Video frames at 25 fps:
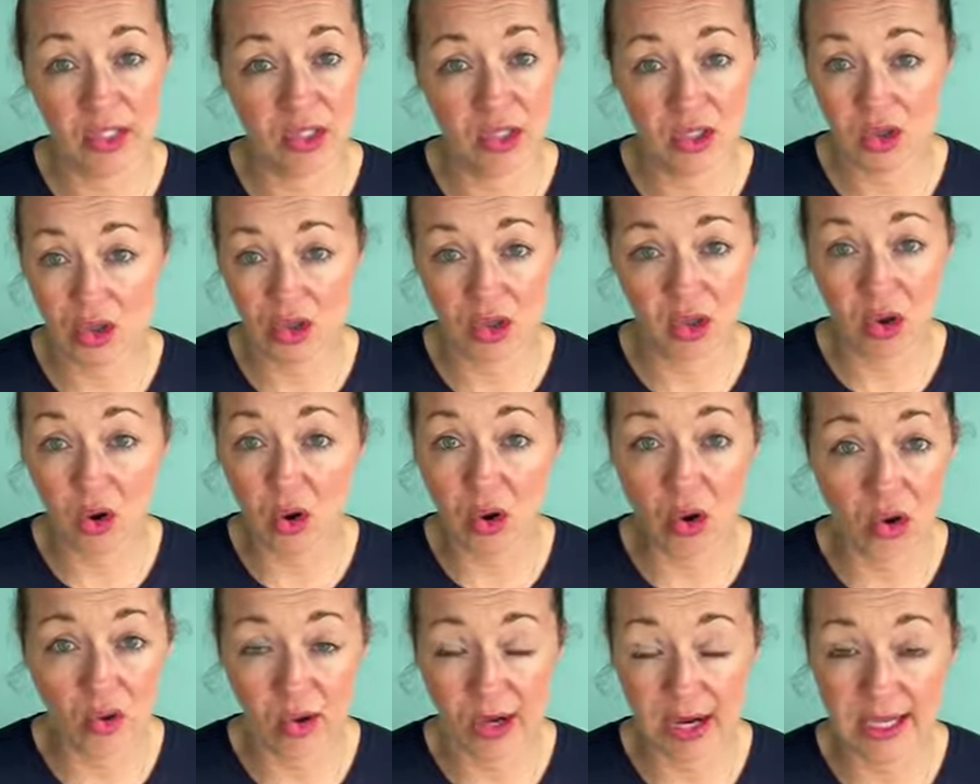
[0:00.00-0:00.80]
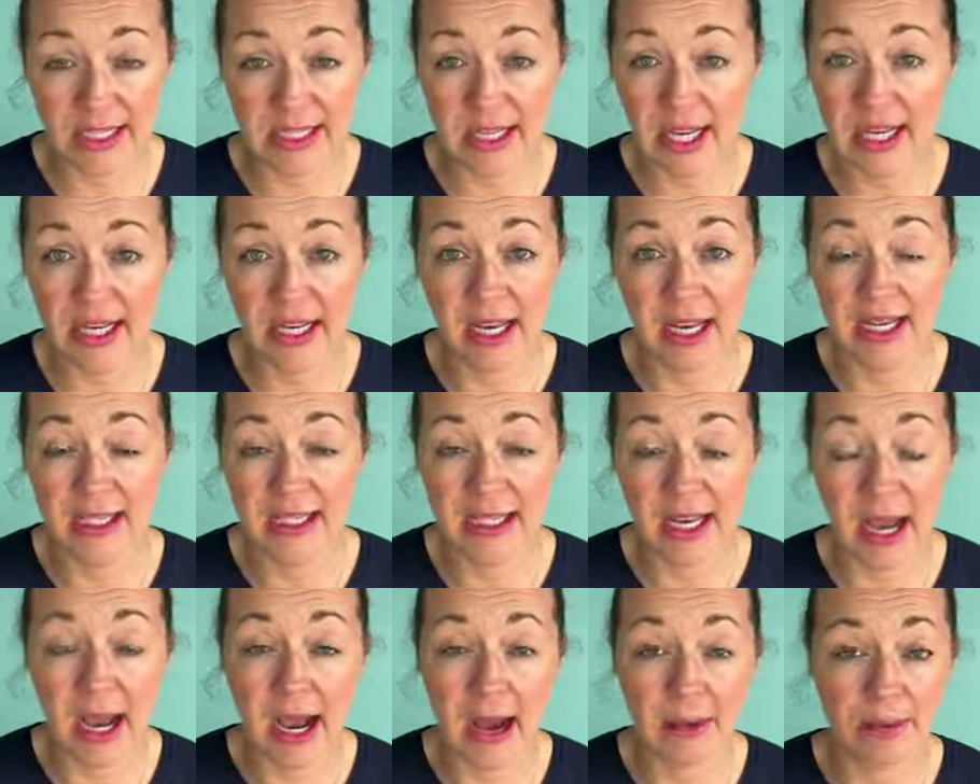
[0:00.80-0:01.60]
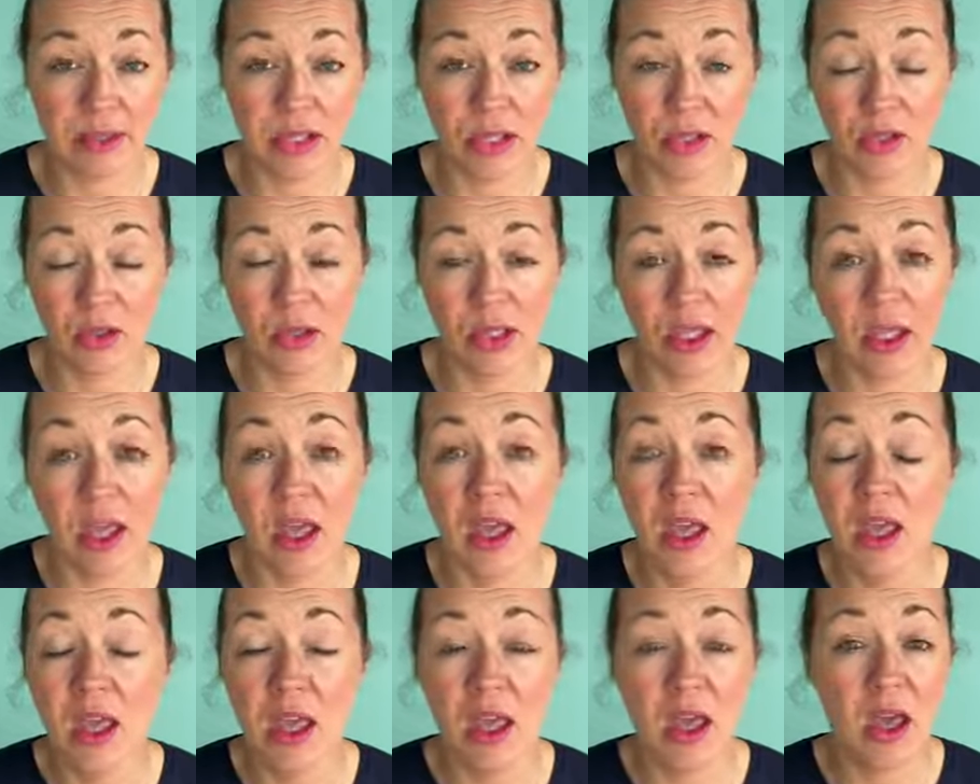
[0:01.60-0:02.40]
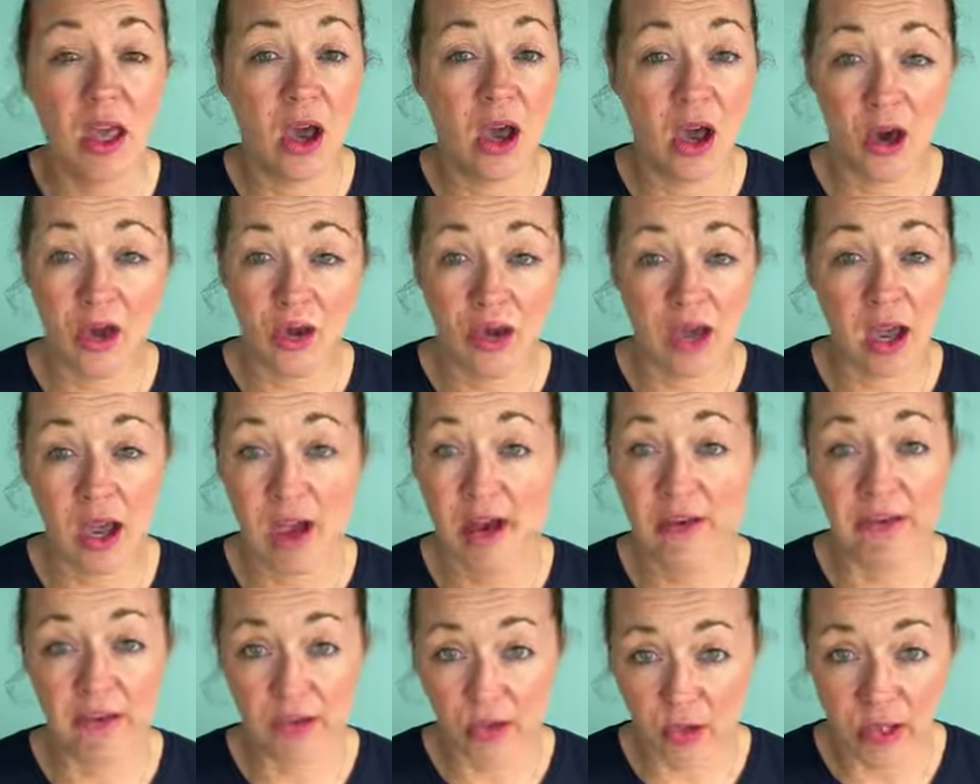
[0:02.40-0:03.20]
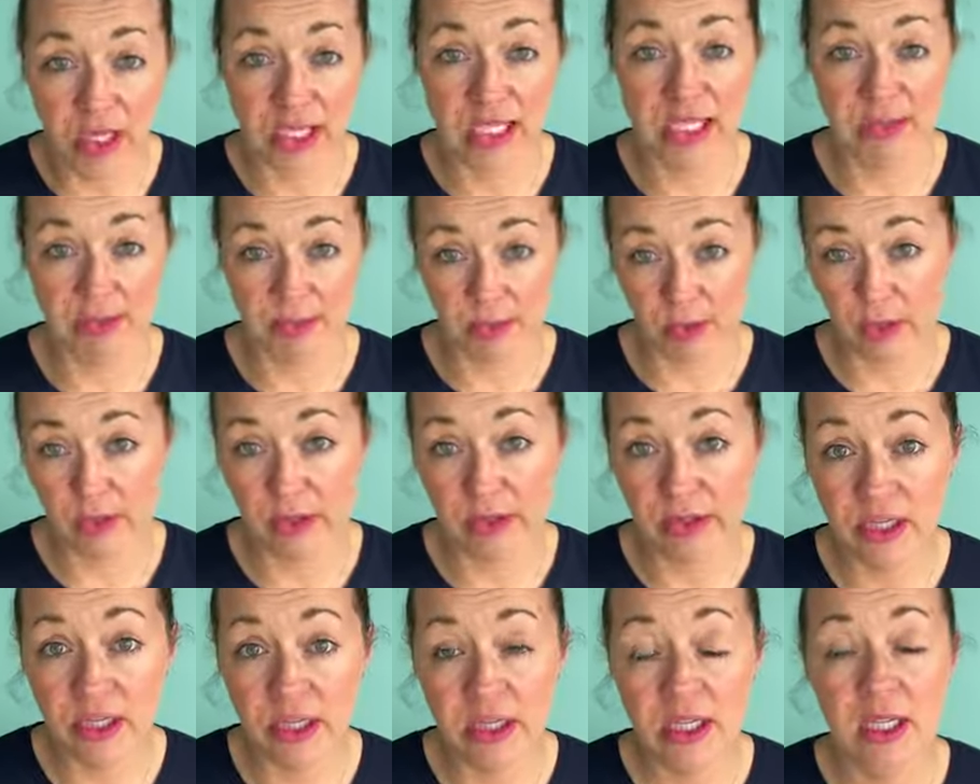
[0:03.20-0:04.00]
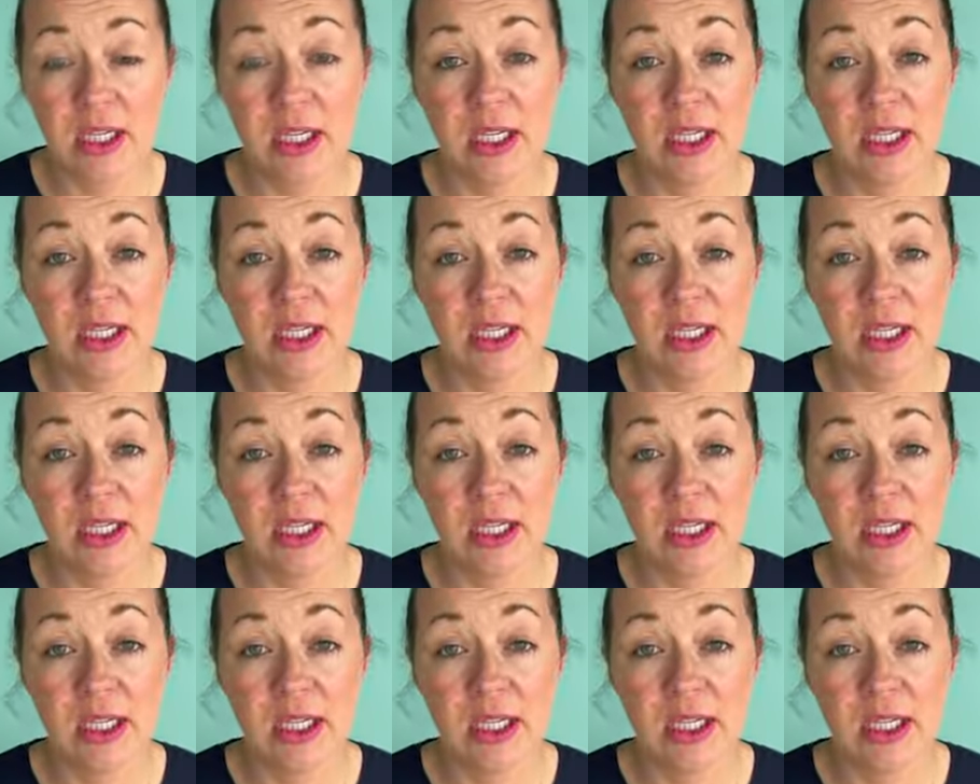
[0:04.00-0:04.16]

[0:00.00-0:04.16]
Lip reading: It's just horrid and it is absolutely unavoidable.